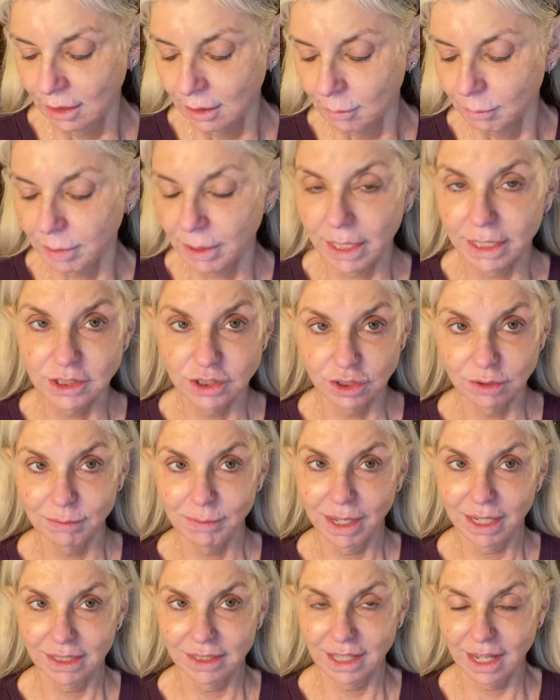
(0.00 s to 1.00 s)
but I do
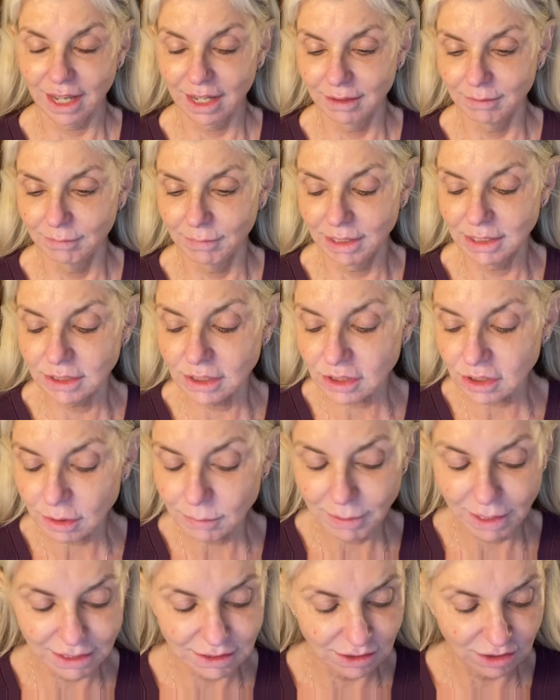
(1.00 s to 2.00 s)
make that. My sister
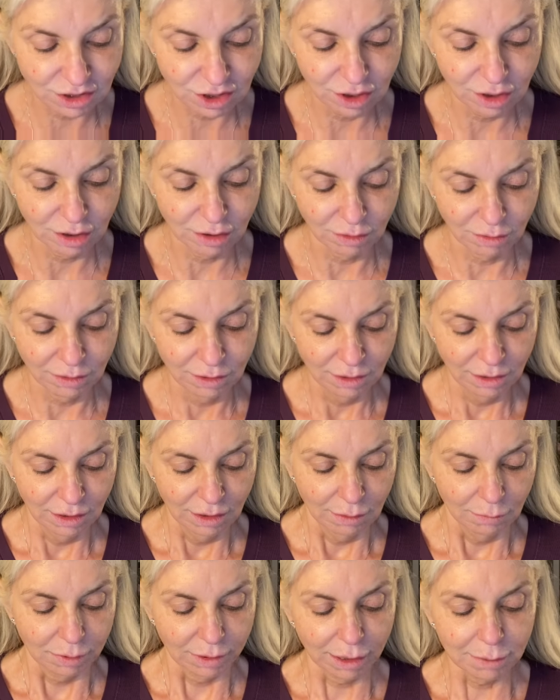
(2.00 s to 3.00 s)
makes it too,
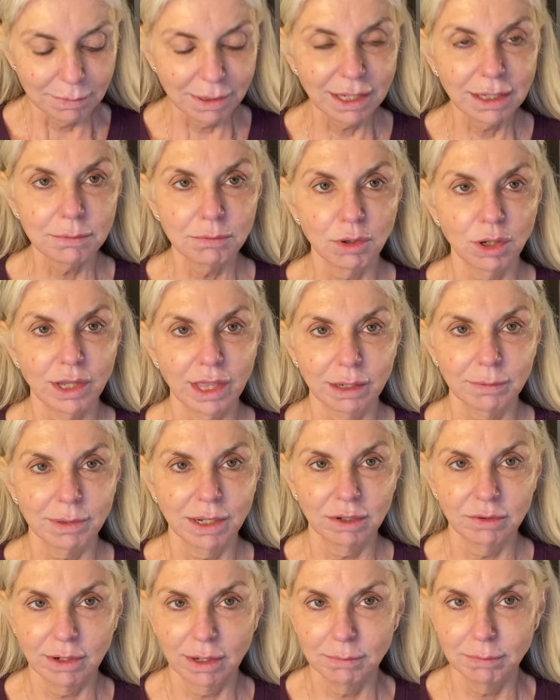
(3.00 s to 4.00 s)
but I make it more like my
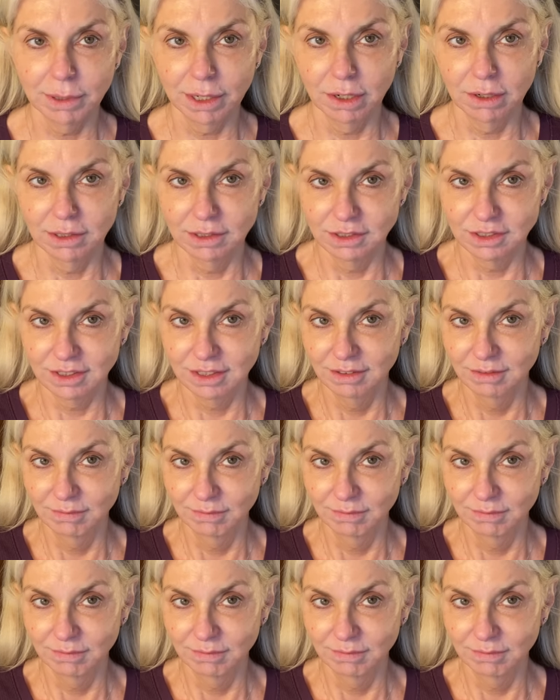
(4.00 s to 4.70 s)
grandparents.